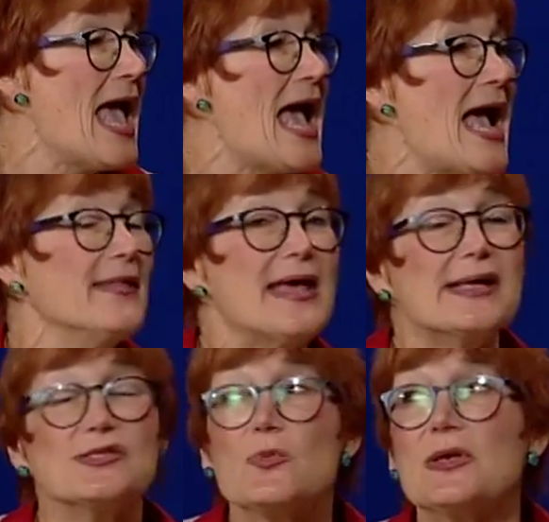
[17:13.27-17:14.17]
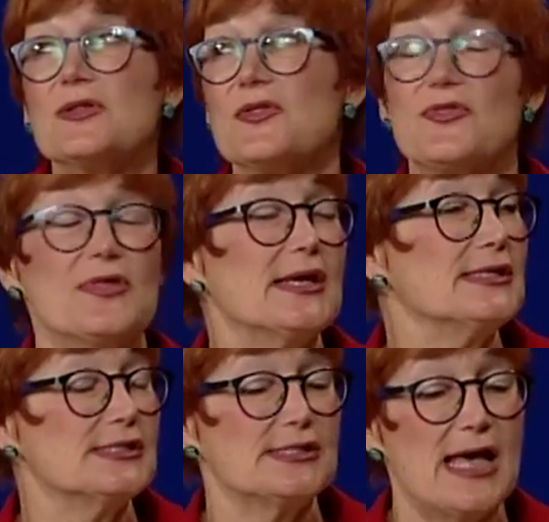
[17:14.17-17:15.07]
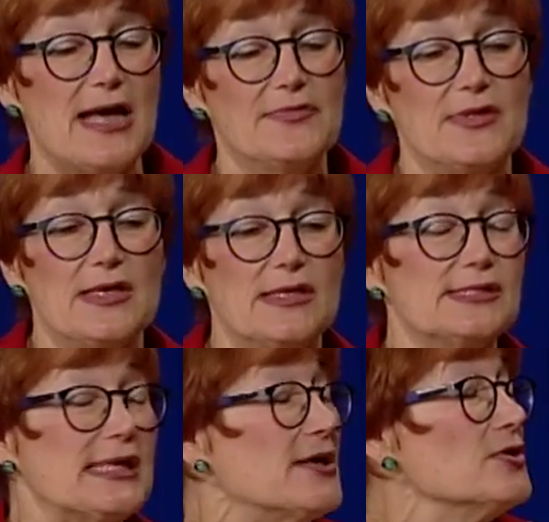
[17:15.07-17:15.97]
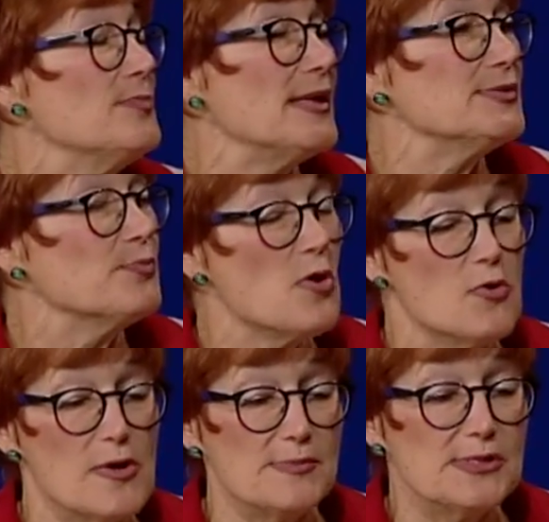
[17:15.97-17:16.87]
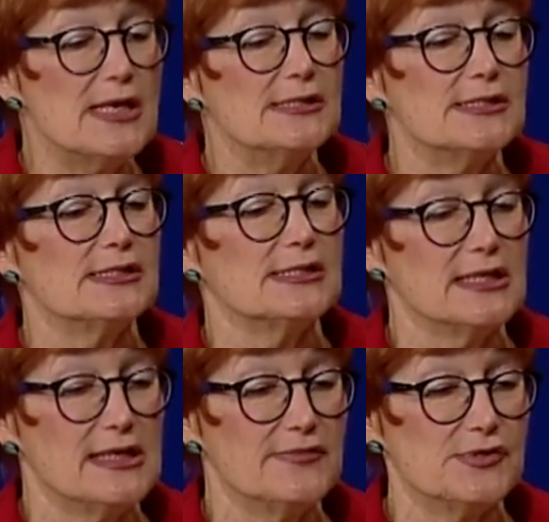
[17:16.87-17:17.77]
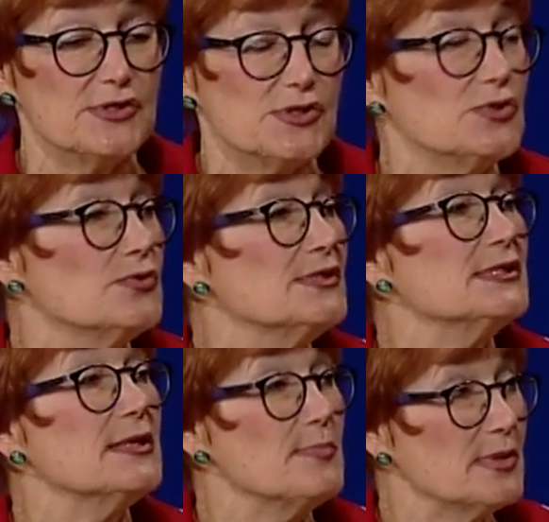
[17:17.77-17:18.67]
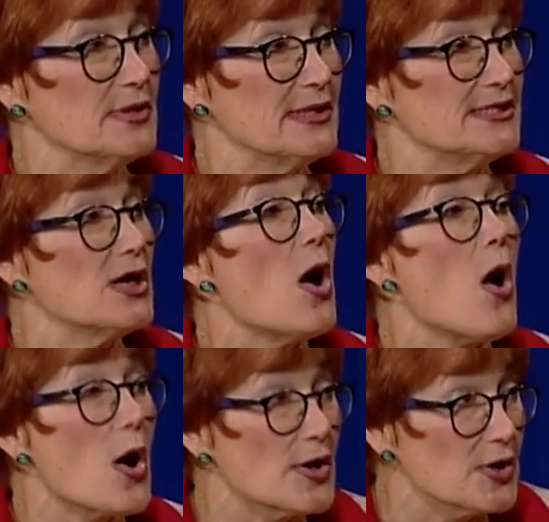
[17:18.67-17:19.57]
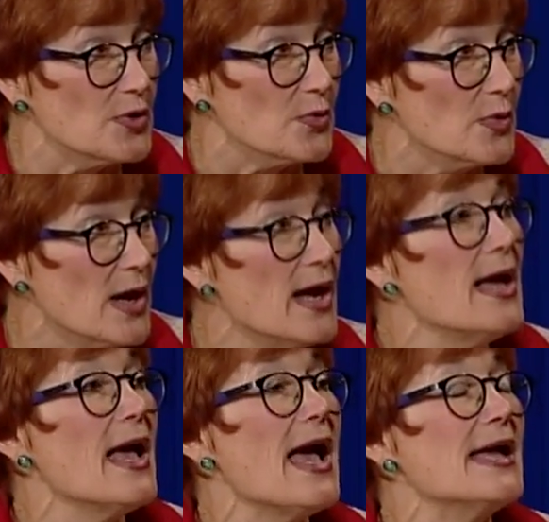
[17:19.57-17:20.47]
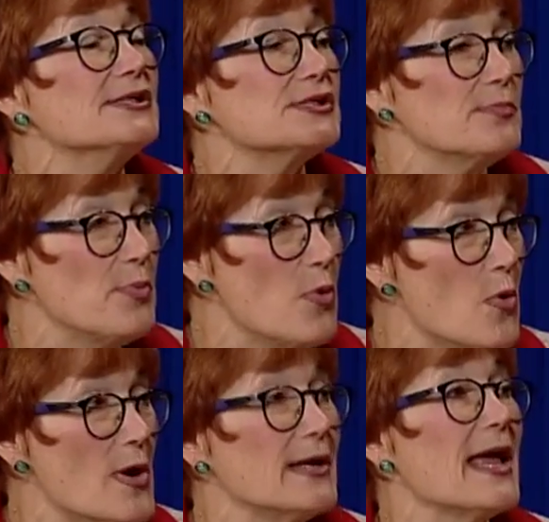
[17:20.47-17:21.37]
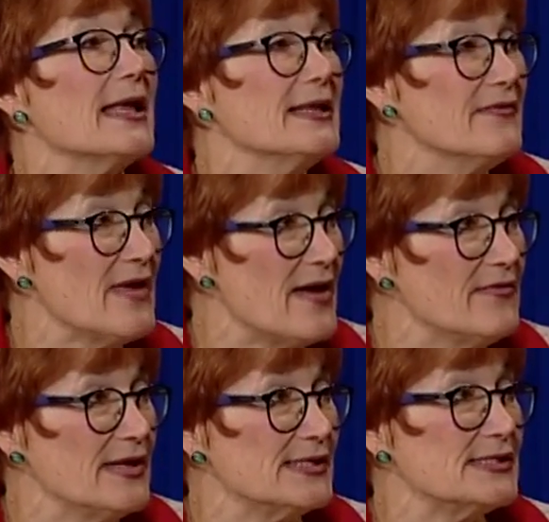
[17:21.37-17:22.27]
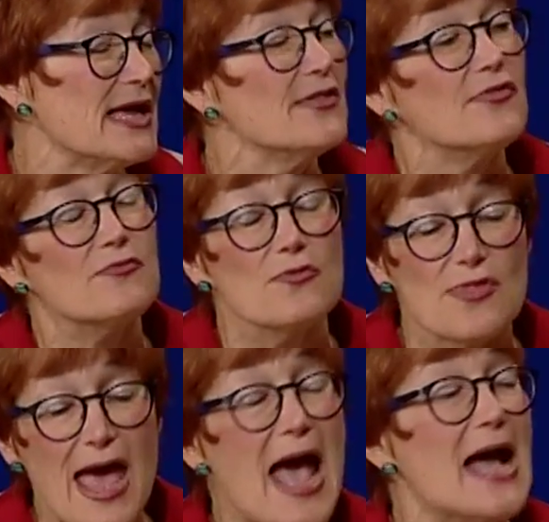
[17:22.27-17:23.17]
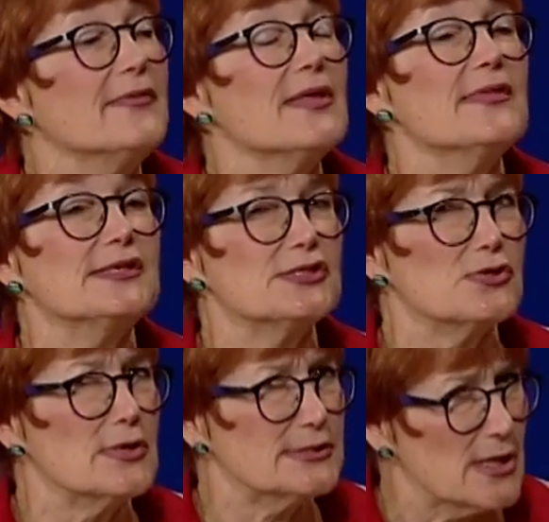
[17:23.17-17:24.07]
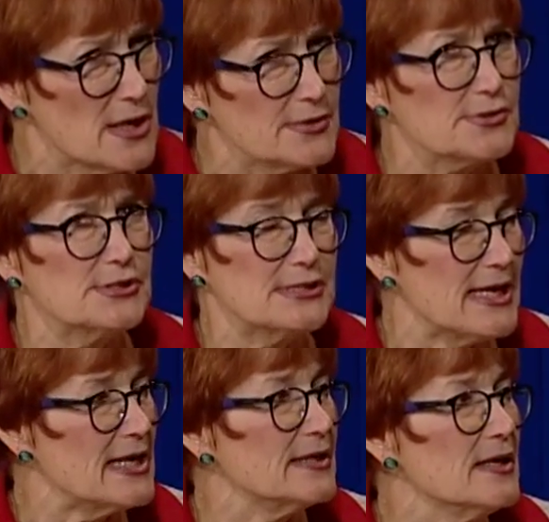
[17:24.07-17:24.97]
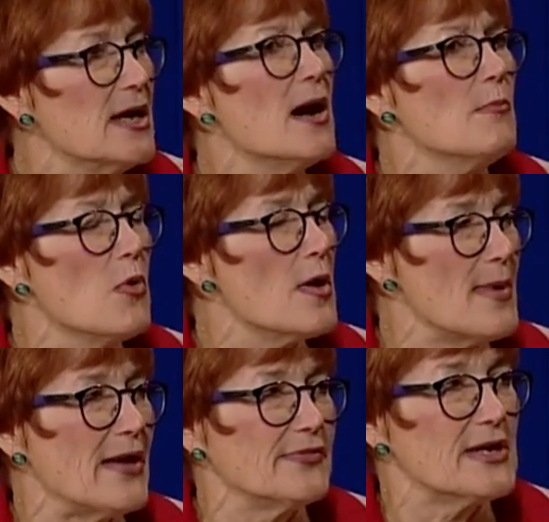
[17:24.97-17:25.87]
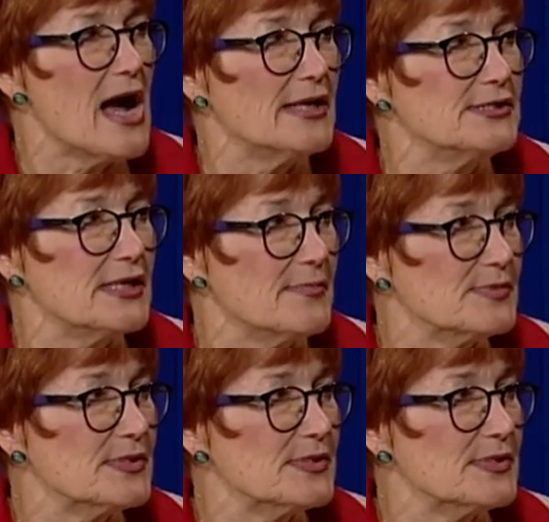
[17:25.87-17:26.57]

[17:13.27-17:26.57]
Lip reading: And that's one of the things that the standard-based program does, is it gives the students the ability to argue and support and give evidence. And through that, then they start to understand more about the concepts.